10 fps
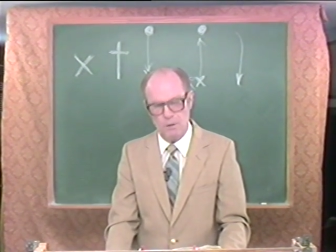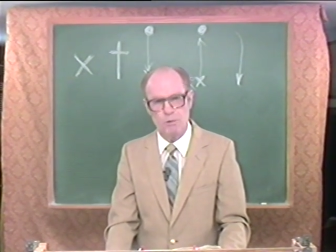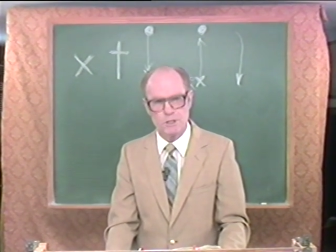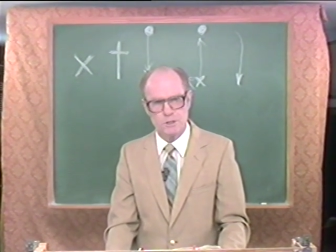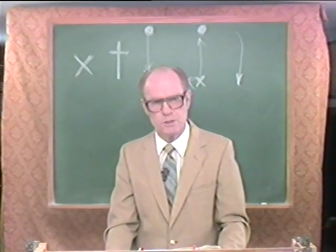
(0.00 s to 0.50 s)

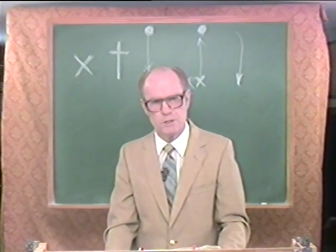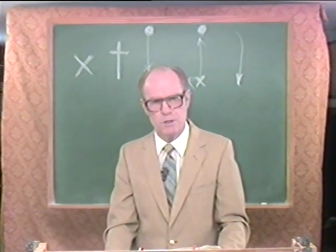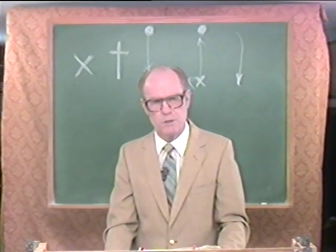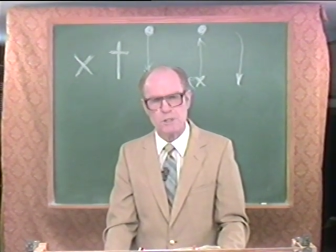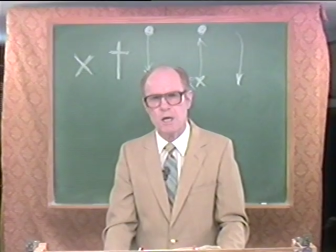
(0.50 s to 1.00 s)
which is the
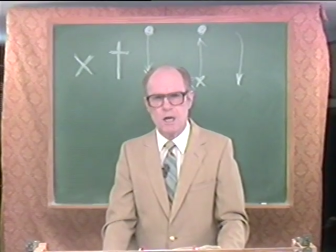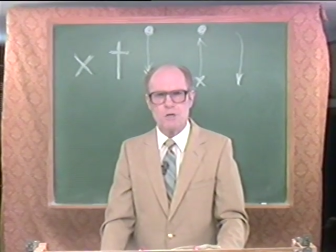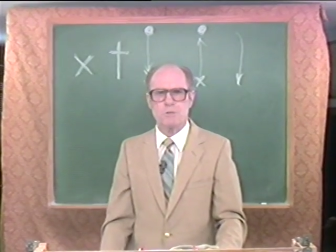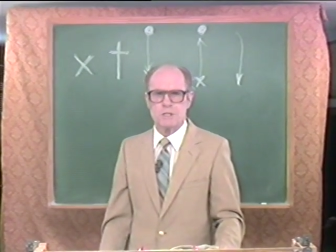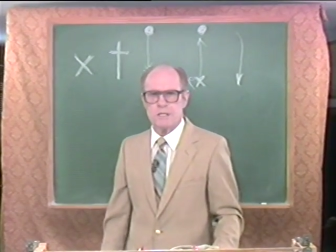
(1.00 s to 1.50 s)
church.
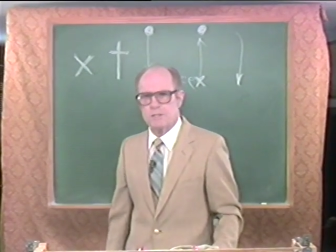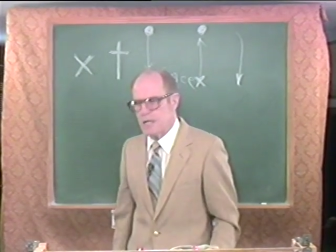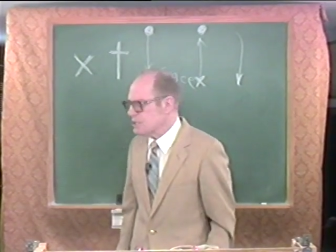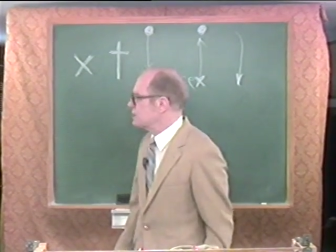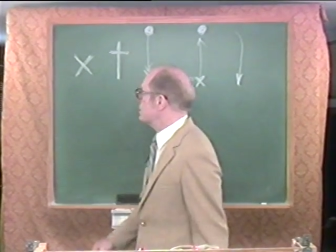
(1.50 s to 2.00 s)
You see, just